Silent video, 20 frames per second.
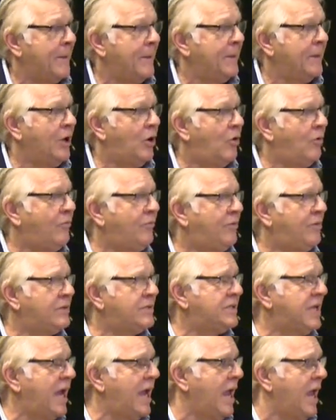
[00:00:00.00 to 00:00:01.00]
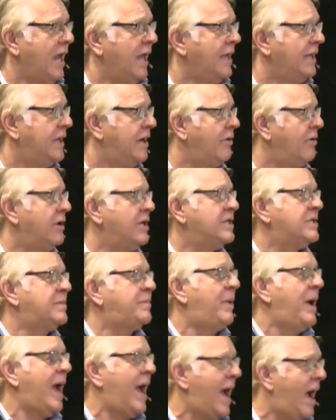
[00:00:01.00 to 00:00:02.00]
Don't forsake. There is
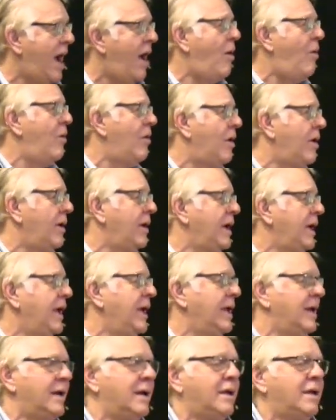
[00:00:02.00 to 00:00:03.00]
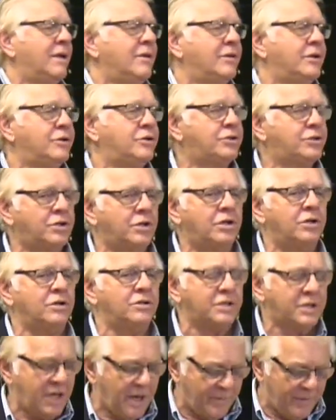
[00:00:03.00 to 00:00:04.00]
power in the
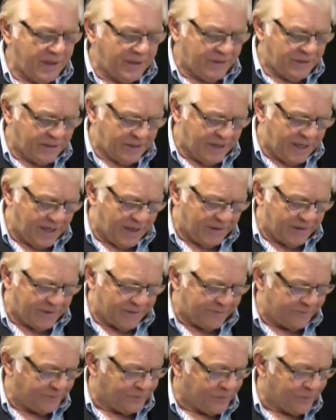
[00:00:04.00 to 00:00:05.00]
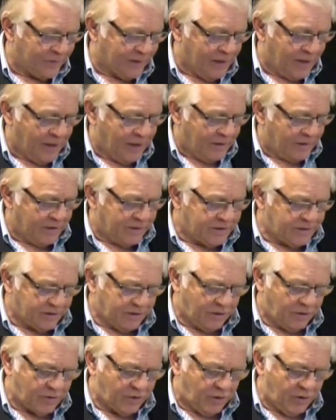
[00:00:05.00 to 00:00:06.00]
church coming together. Let's
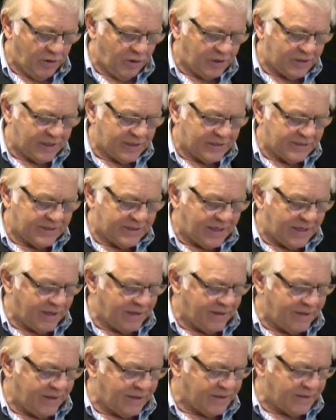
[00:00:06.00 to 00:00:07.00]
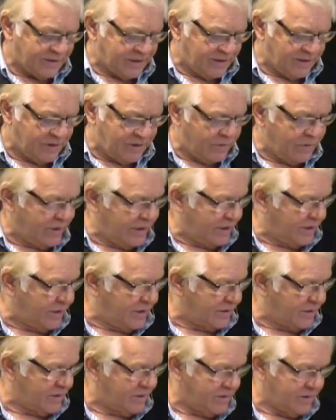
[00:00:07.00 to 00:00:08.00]
go look in 2
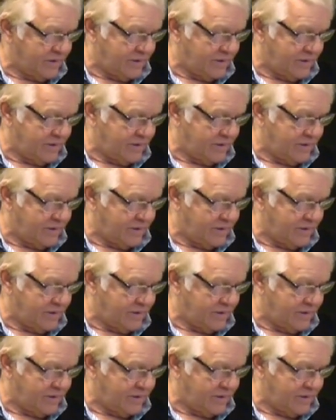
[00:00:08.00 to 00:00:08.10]
Thessalonians.